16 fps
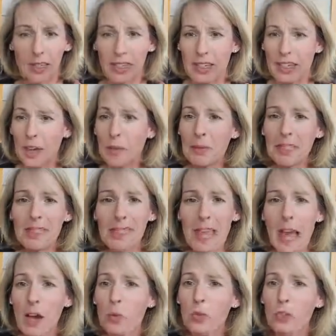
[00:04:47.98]
coming
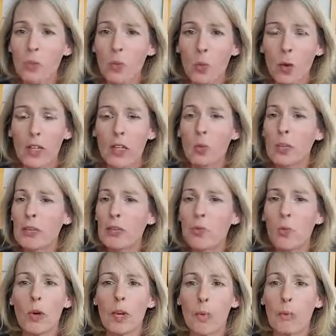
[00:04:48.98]
down to what you even
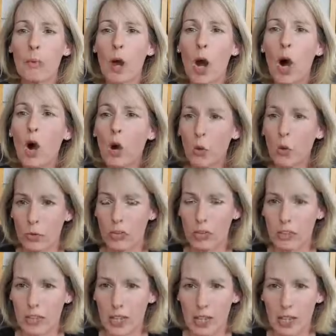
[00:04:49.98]
want to
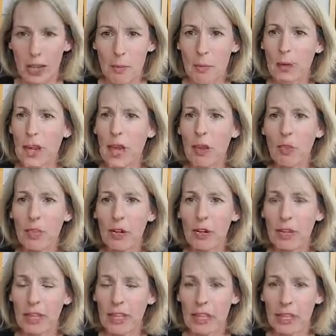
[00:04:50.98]
post, put out there
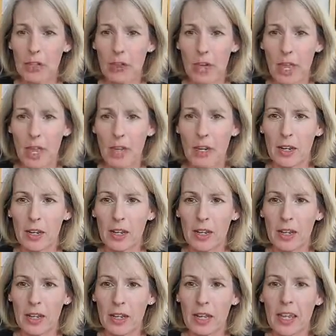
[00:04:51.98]
on the internet.
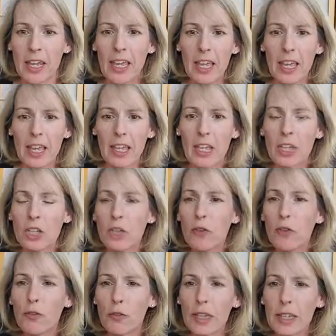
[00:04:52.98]
You
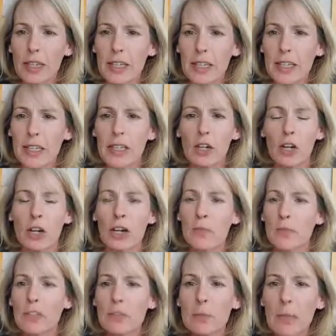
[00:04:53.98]
feel it here, and
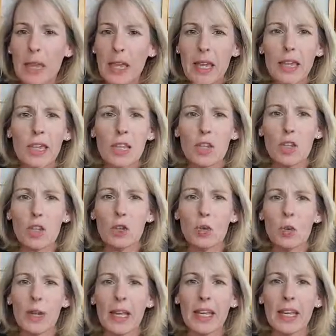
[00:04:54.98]
if it's pinging
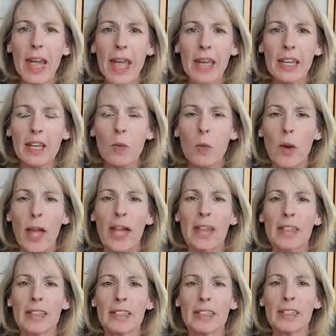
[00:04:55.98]
you in any way
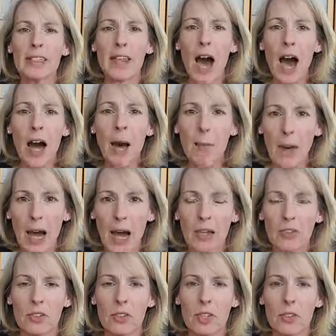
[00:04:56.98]
that's not
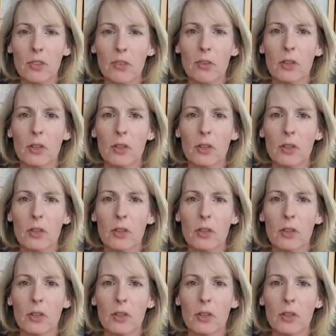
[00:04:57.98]
positive,